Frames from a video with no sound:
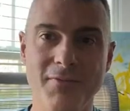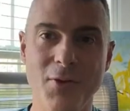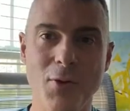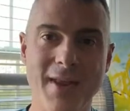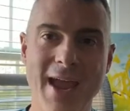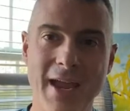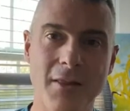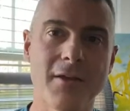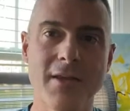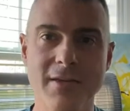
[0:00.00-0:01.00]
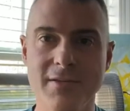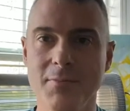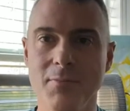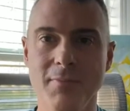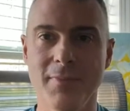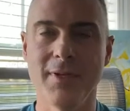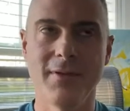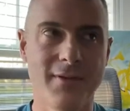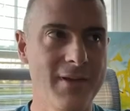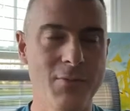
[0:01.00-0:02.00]
If you go into Anglicanism,
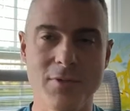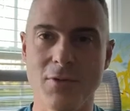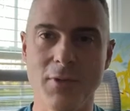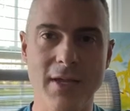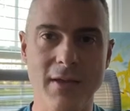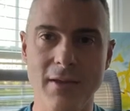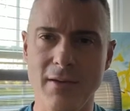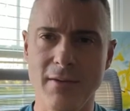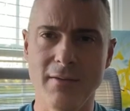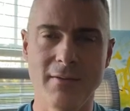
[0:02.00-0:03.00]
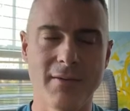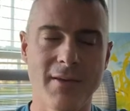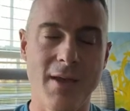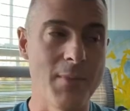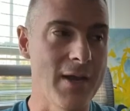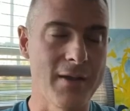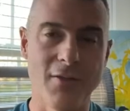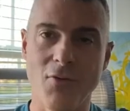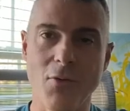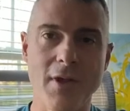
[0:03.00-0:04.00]
it was only in, I'm not
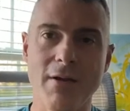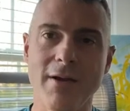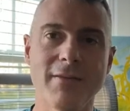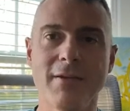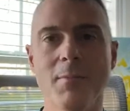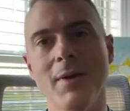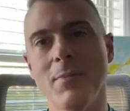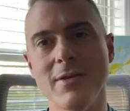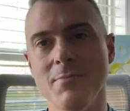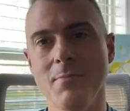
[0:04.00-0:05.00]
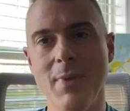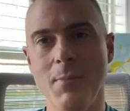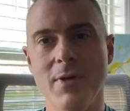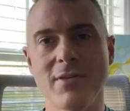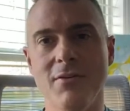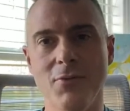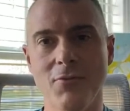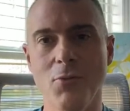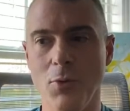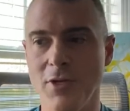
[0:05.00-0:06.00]
going to throw a year out there and make myself
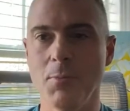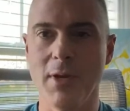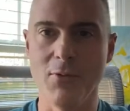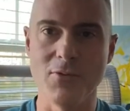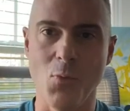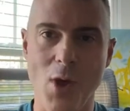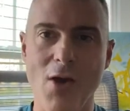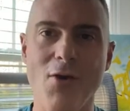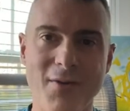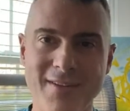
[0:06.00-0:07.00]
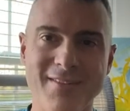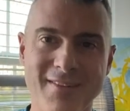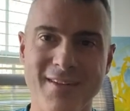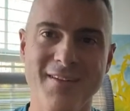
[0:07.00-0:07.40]
look foolish, but it was well into